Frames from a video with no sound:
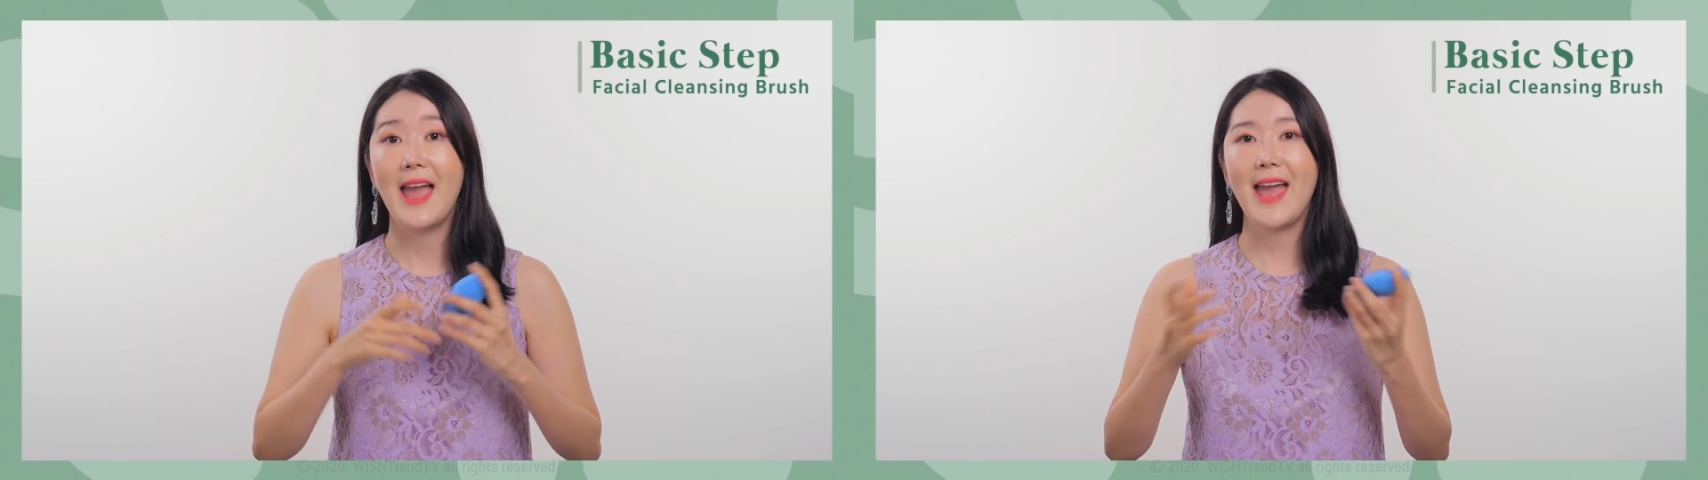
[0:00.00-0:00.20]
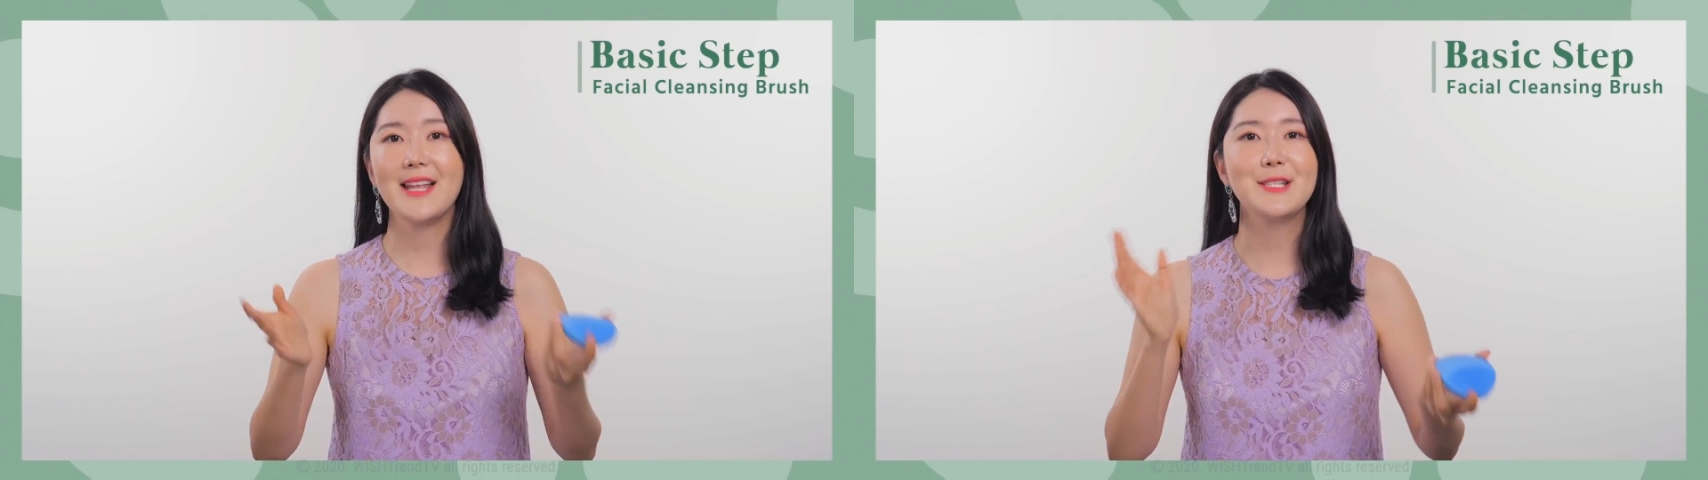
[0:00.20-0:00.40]

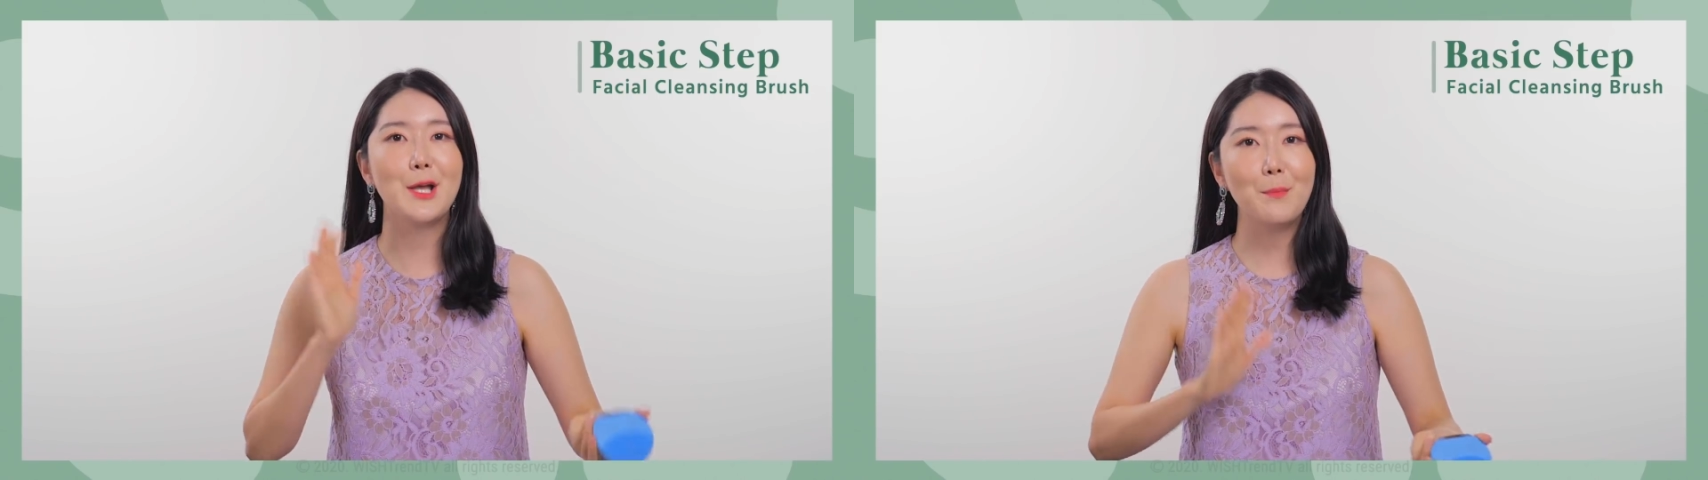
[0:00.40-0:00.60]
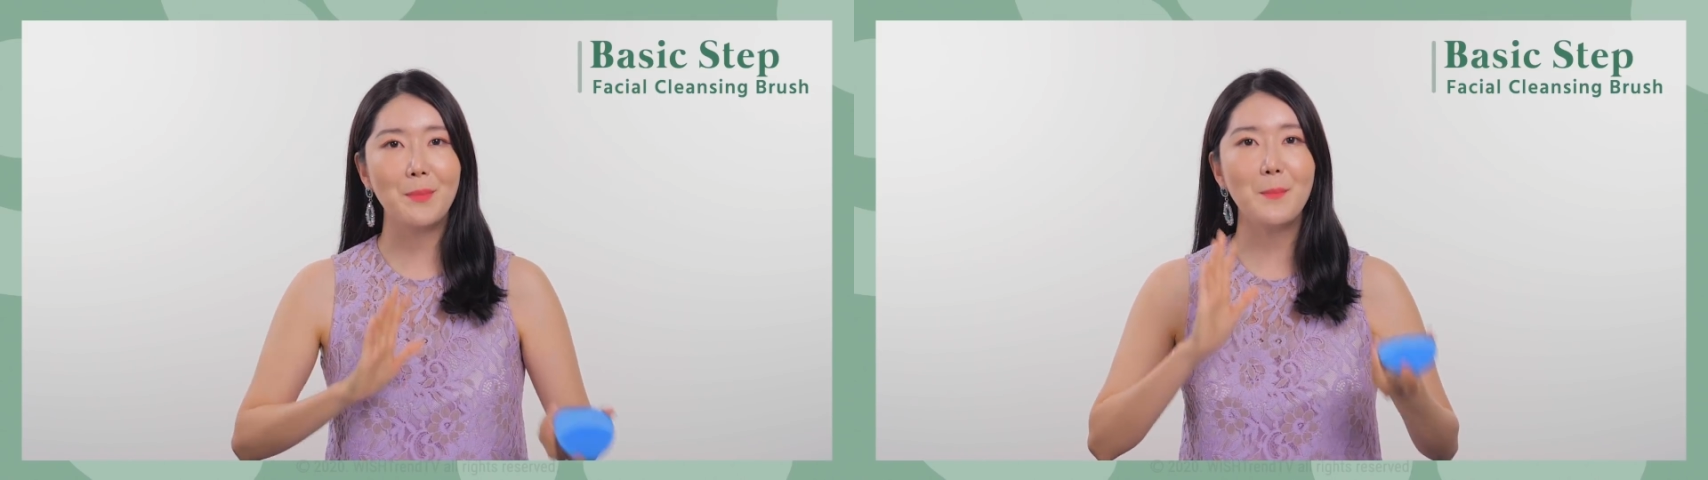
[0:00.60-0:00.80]
And
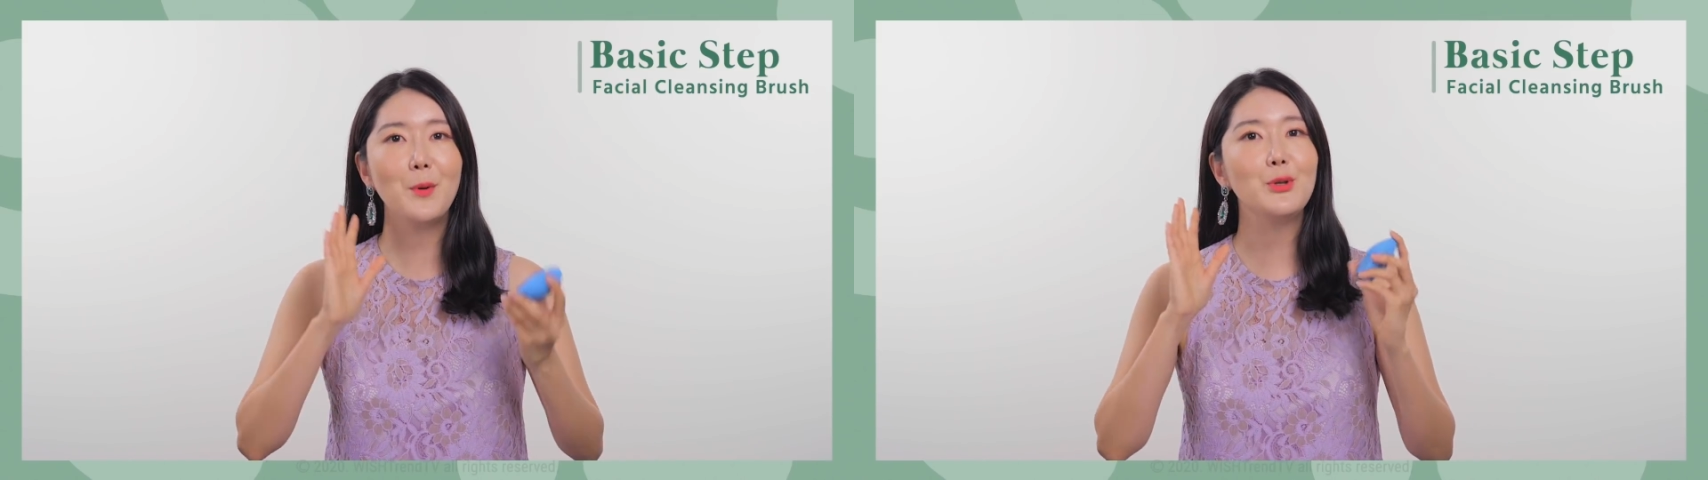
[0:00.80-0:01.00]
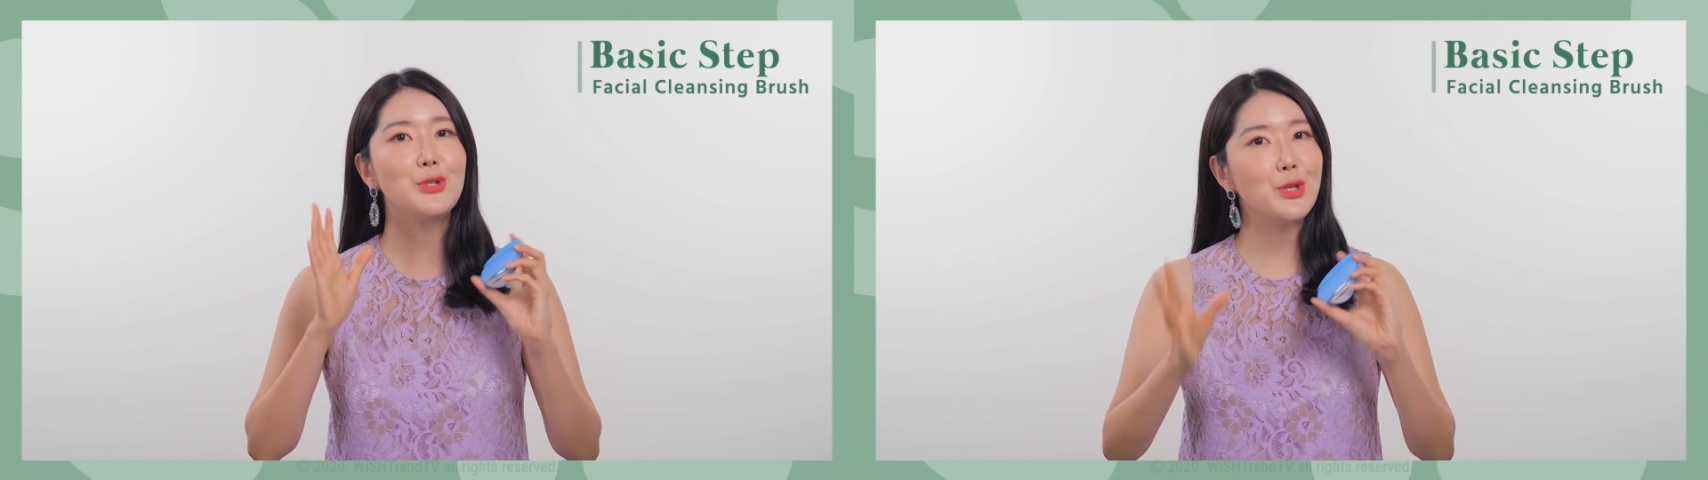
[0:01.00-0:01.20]
some
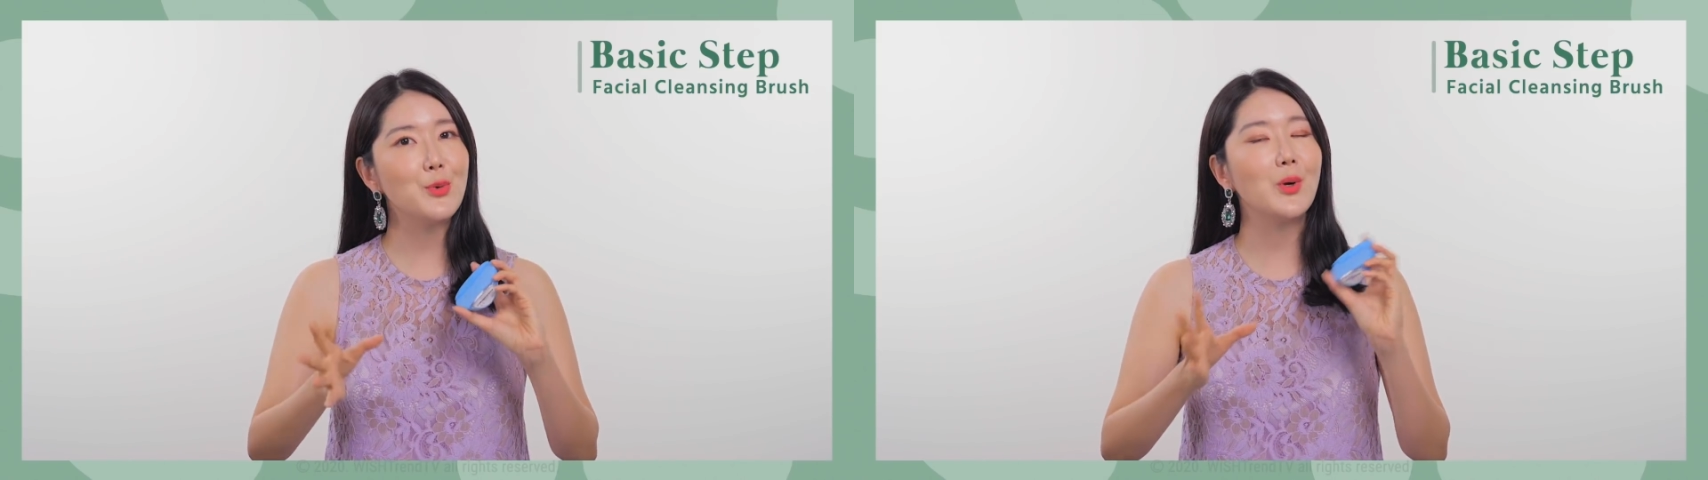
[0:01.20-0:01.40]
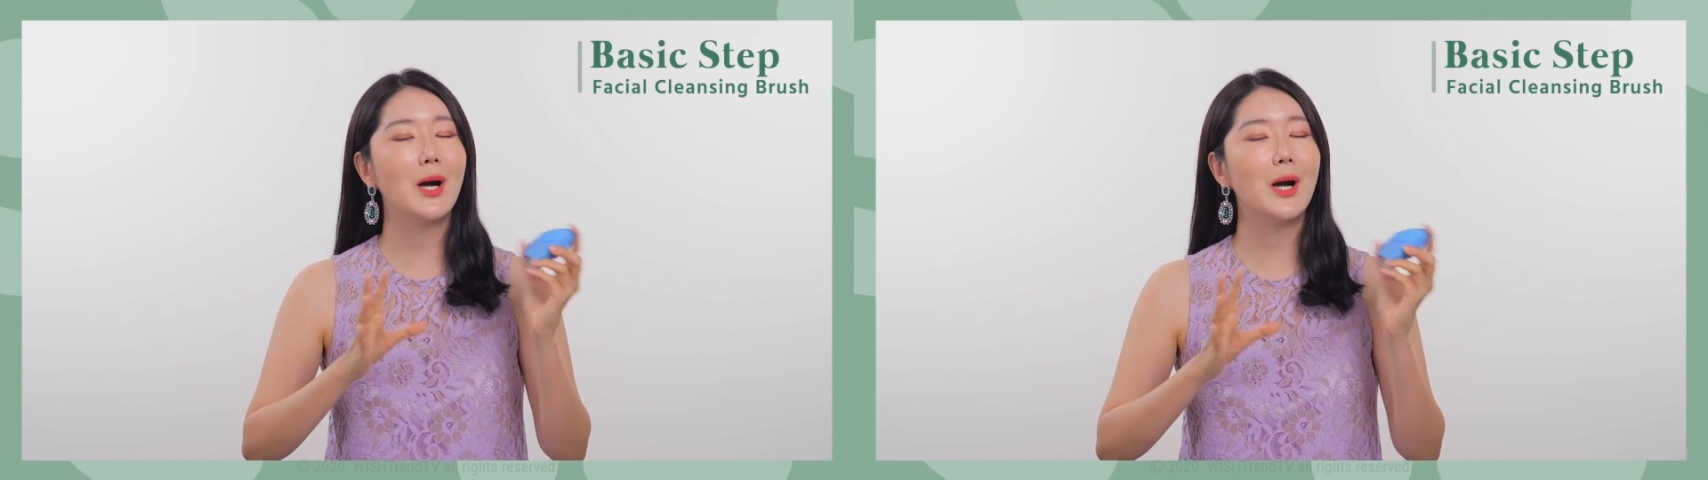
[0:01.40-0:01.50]
people do